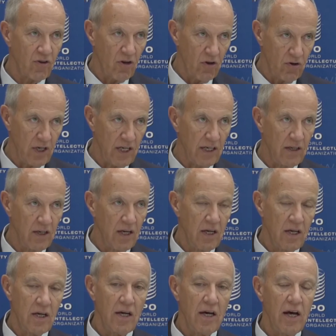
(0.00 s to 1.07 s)
coding
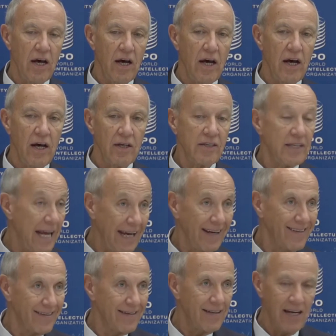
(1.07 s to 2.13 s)
are
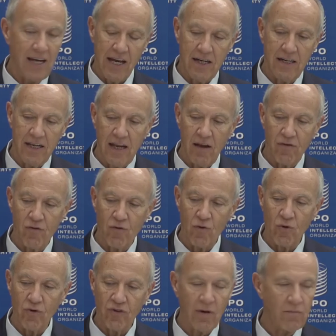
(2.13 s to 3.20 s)
text and
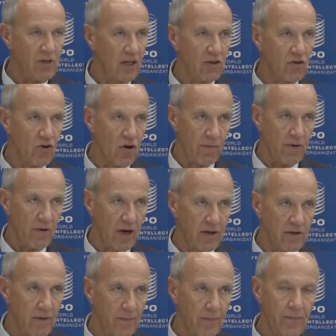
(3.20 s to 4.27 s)
therefore subject to copyright.